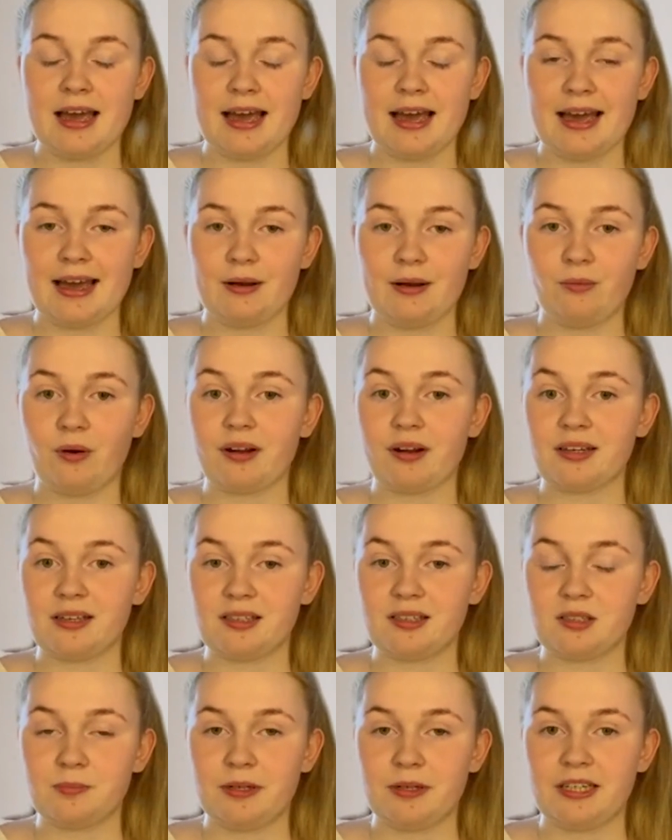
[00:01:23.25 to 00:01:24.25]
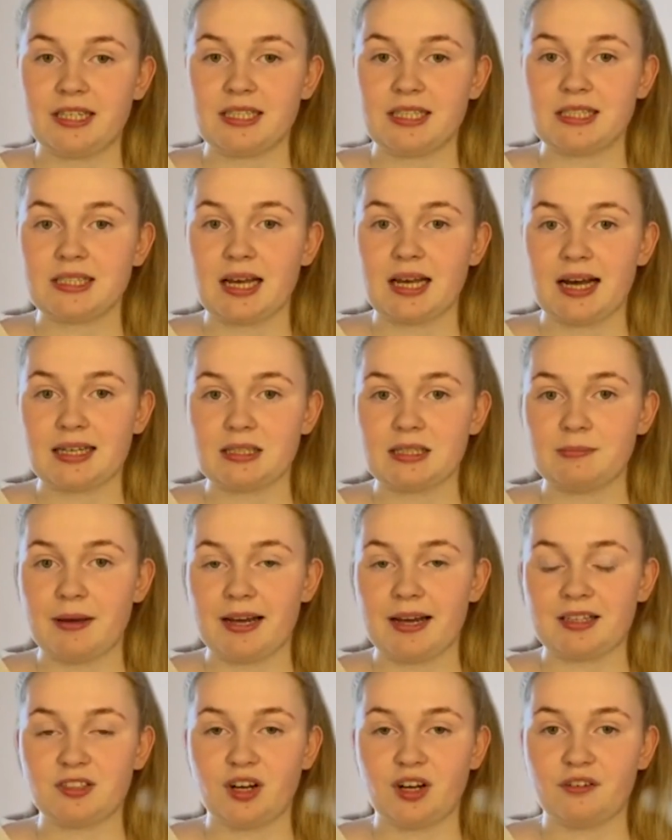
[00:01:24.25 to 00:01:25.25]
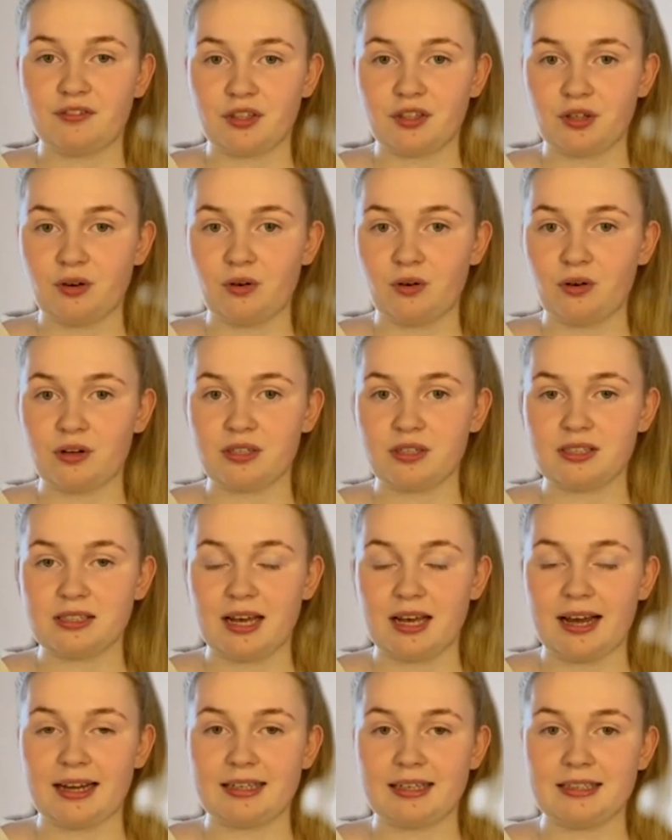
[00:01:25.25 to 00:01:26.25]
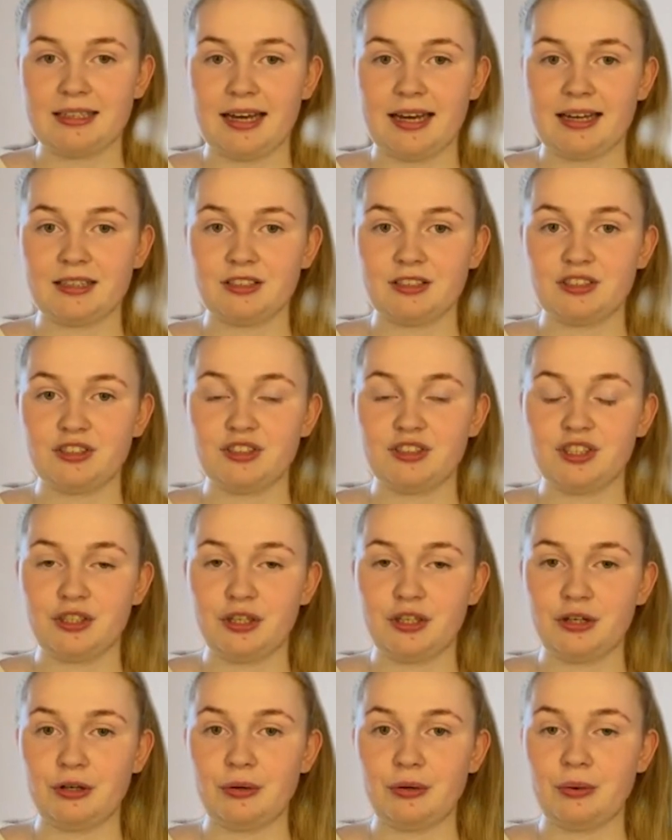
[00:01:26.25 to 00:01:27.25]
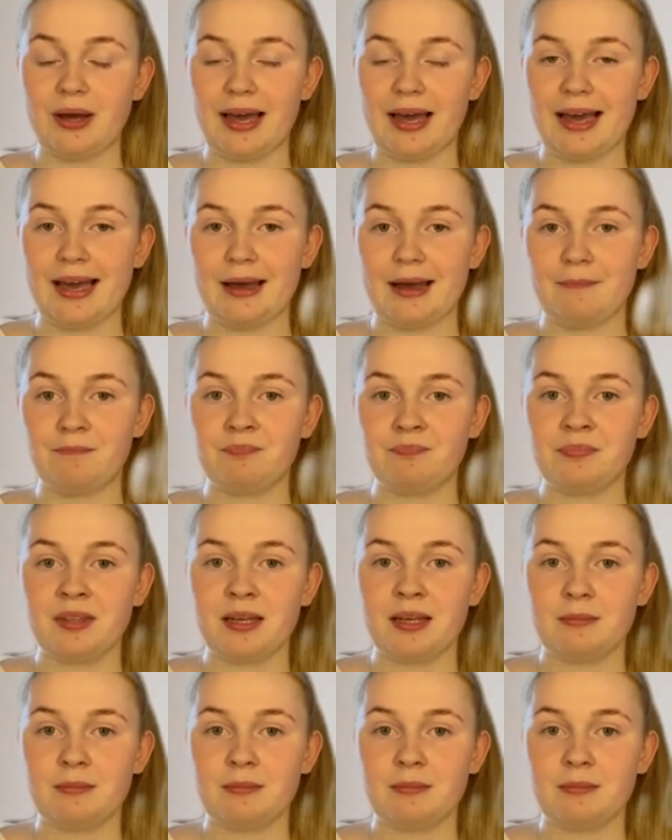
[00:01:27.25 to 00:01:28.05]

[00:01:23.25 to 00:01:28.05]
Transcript: uh, work experience aspect of the course and getting to do um,